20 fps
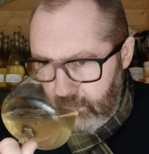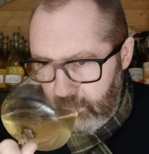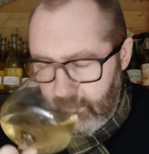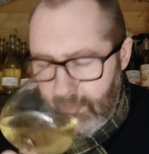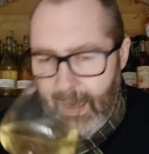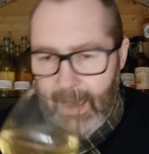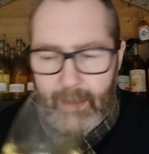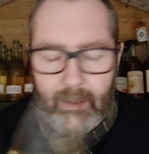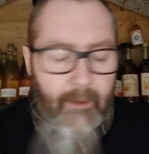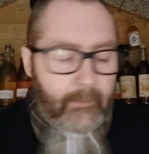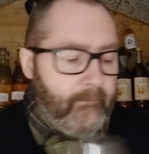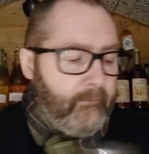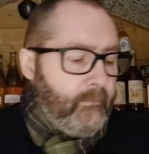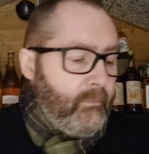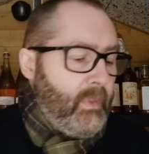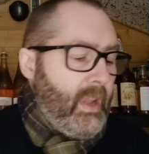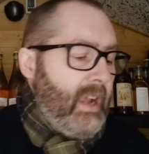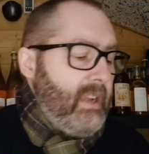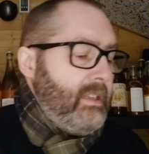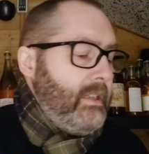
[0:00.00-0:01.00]
Man,
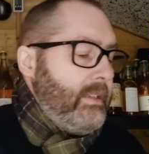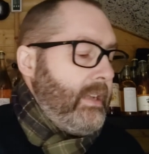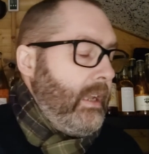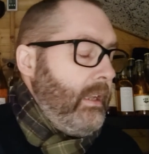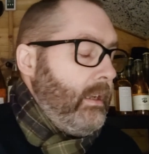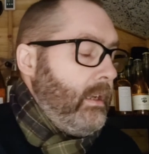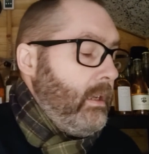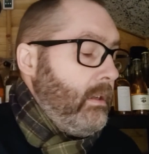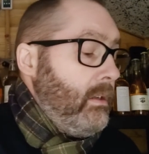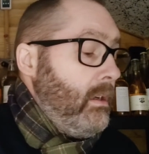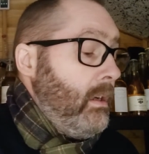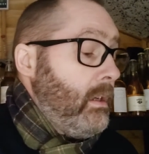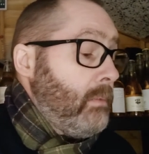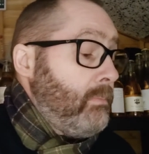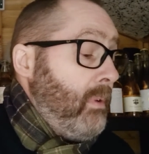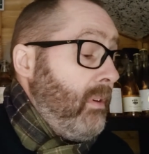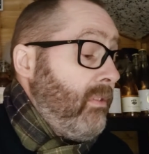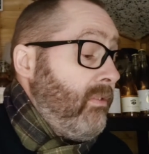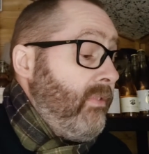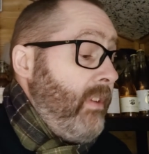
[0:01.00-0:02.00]
that is a delicate nose,
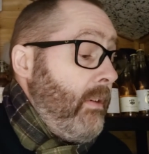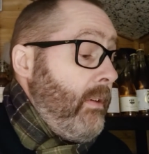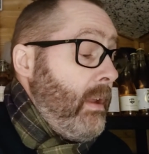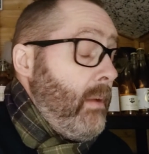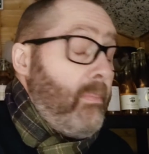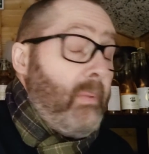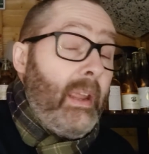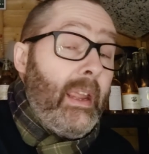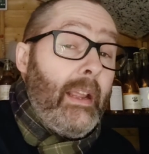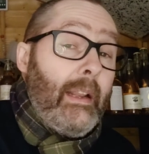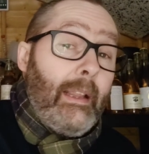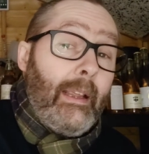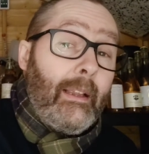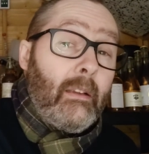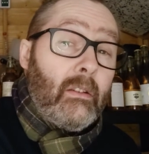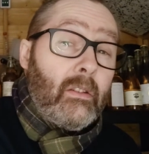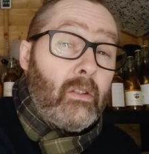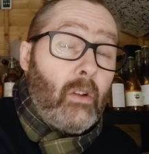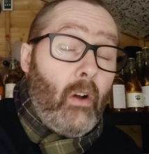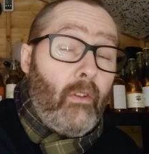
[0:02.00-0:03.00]
but very appealing.
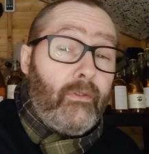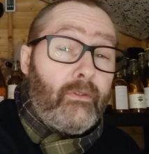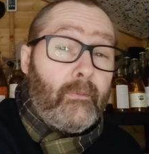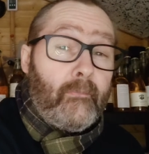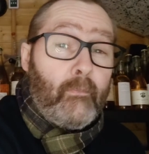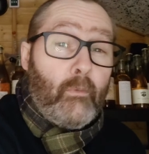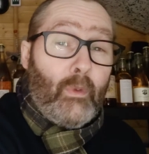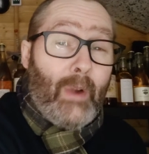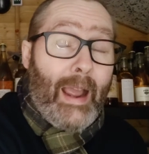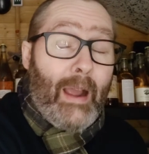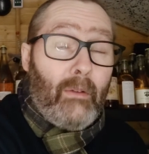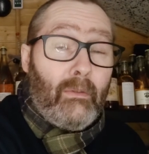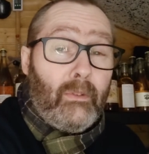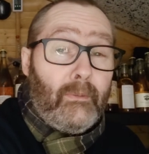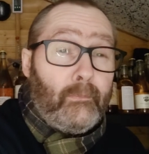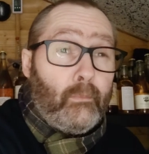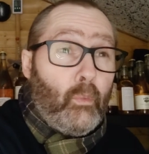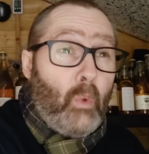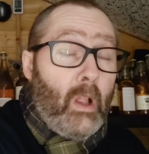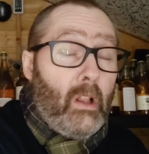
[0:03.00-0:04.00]
Soft,
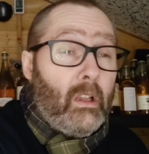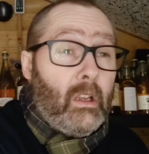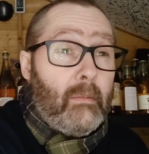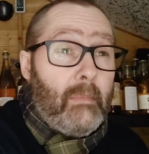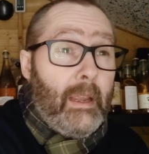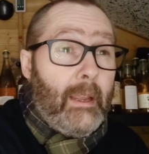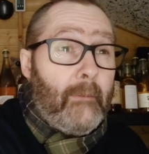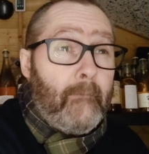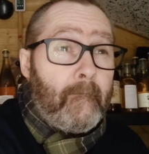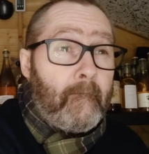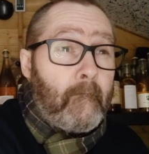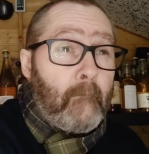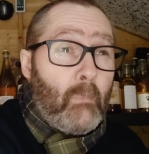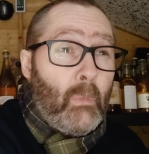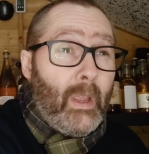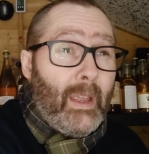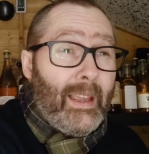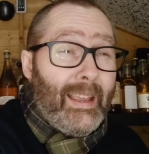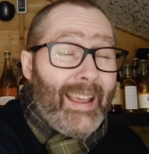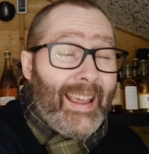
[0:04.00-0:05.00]
round, welcoming,
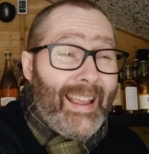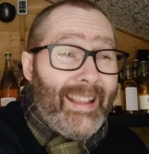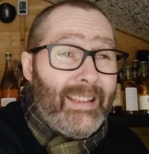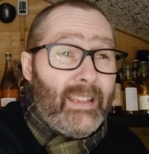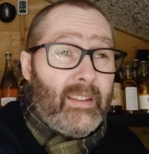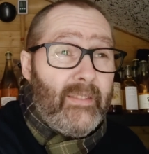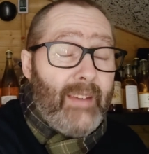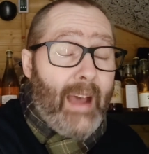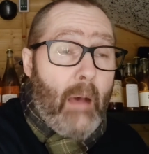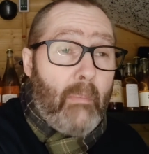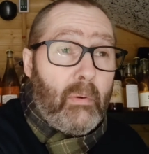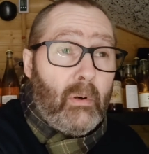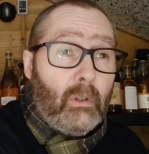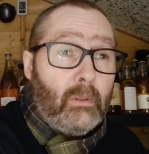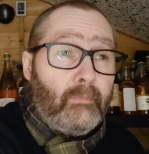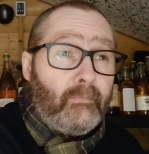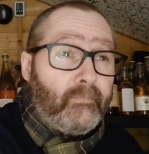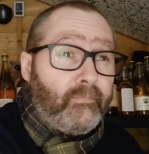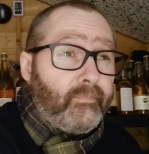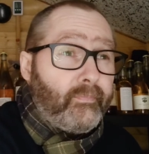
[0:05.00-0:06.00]
hints of
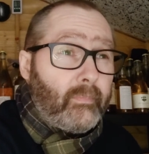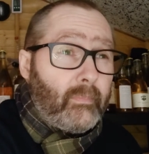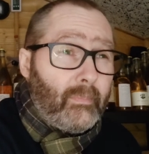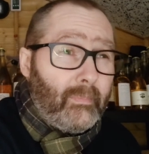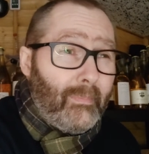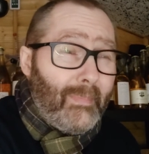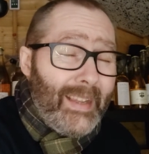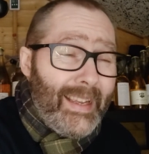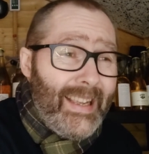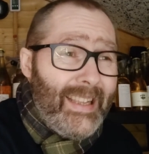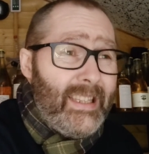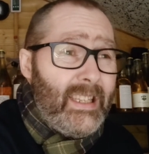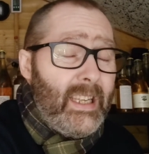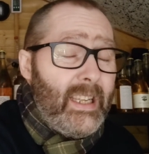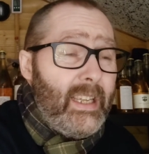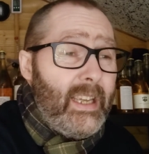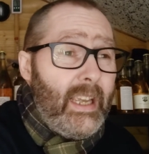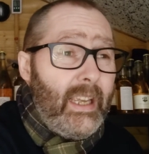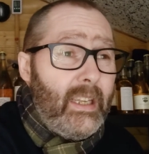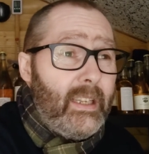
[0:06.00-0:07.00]
apple, hints
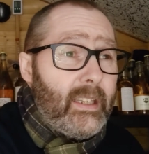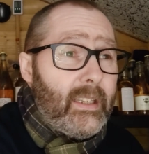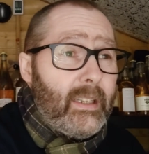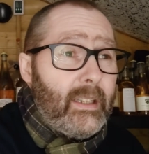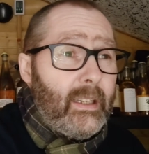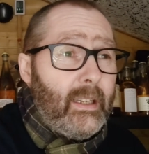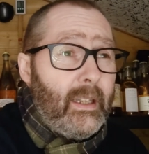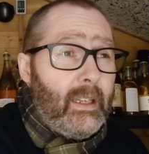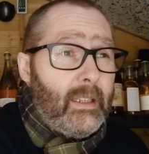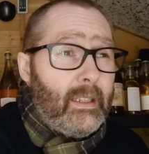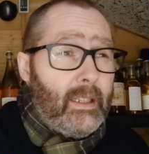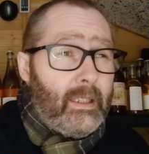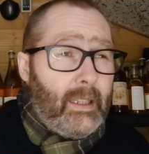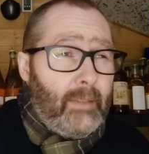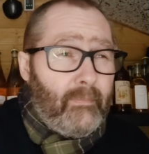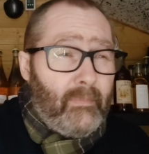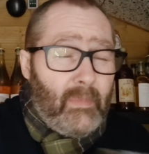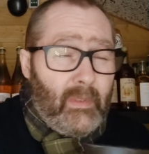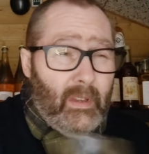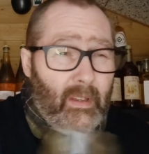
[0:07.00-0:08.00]
of yeast. There's
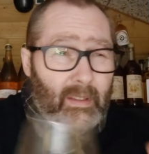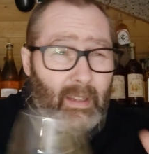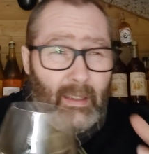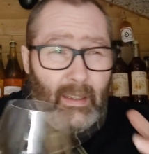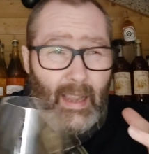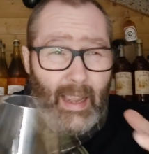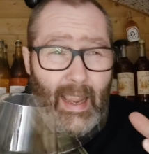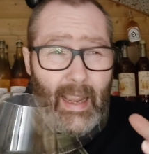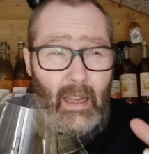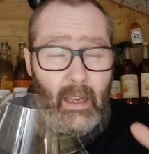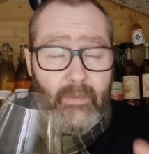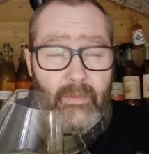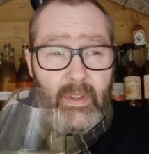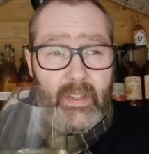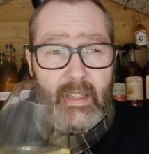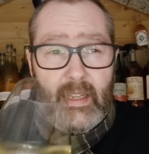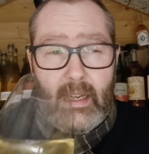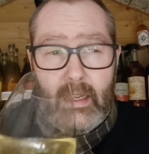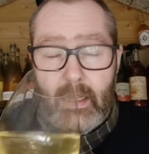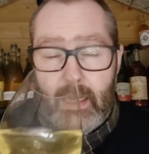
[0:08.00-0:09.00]
a hint of
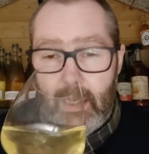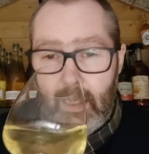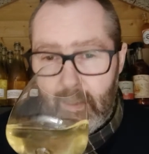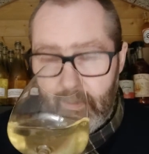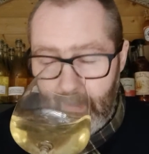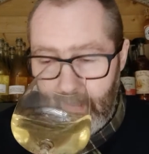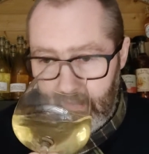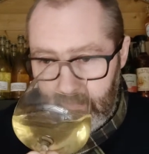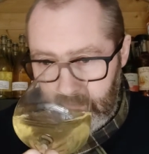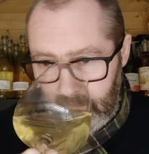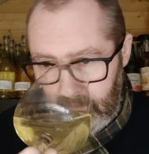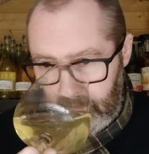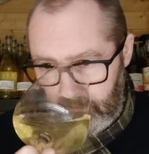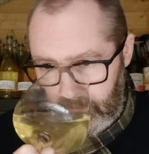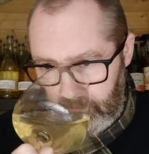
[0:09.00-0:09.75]
acidity as well.